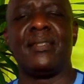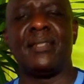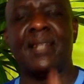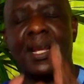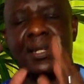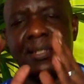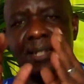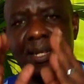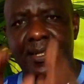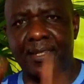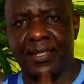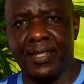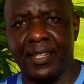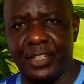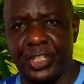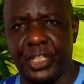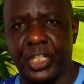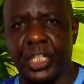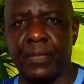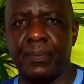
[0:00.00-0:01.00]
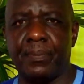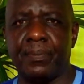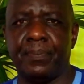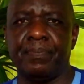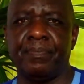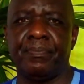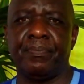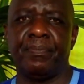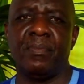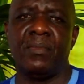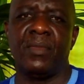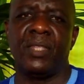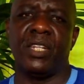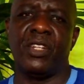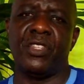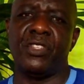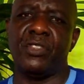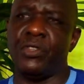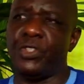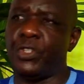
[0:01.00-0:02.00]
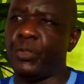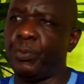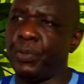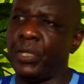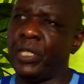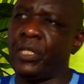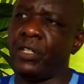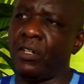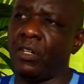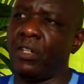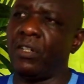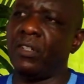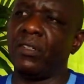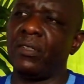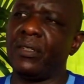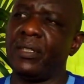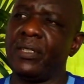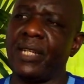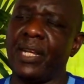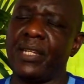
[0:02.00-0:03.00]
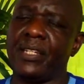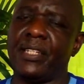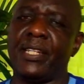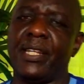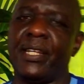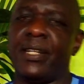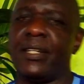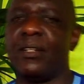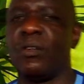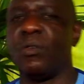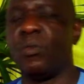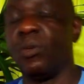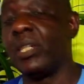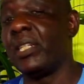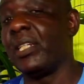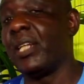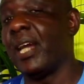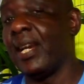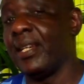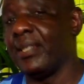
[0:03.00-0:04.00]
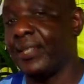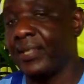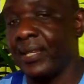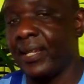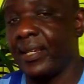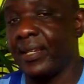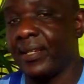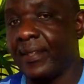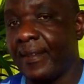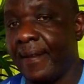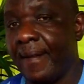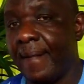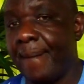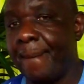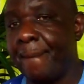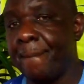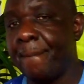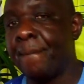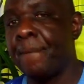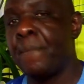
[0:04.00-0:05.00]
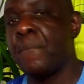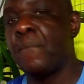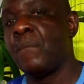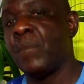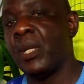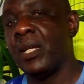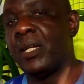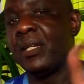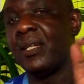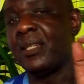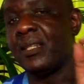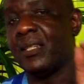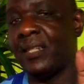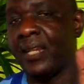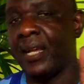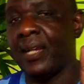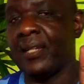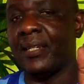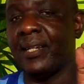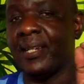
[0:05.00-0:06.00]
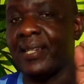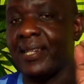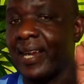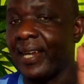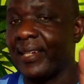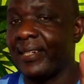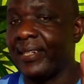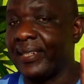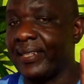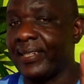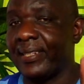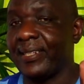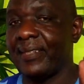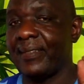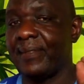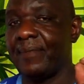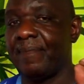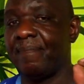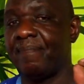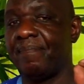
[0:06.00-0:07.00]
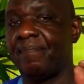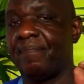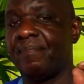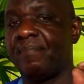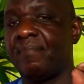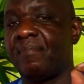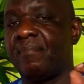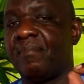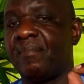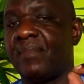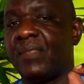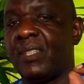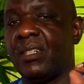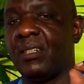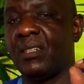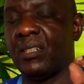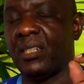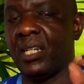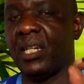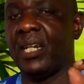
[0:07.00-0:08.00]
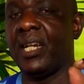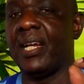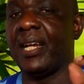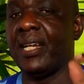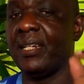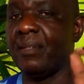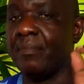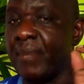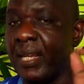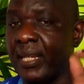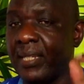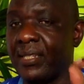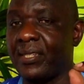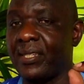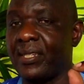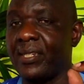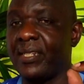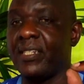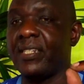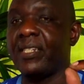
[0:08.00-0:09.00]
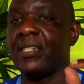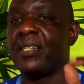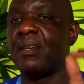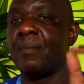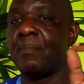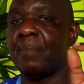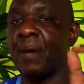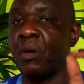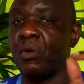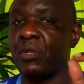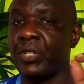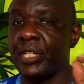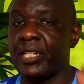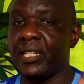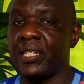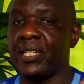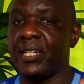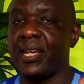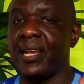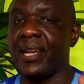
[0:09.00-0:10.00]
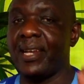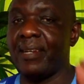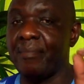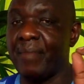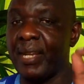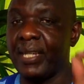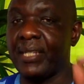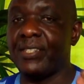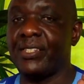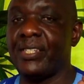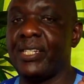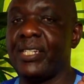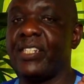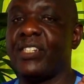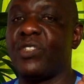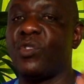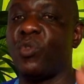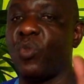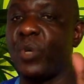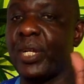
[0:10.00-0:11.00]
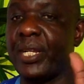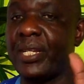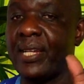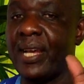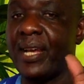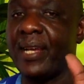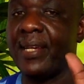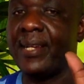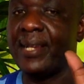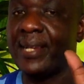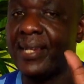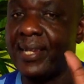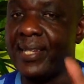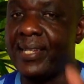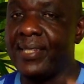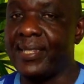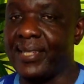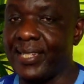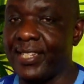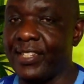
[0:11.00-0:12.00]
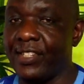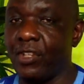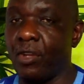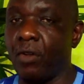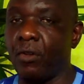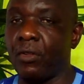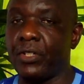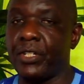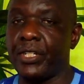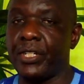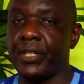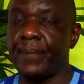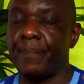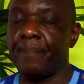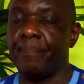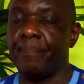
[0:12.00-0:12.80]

that there is a charm, you sprinkle that thing. What did I say? Take garlic, okay, and mix it, pound it, and mix it with sea salt.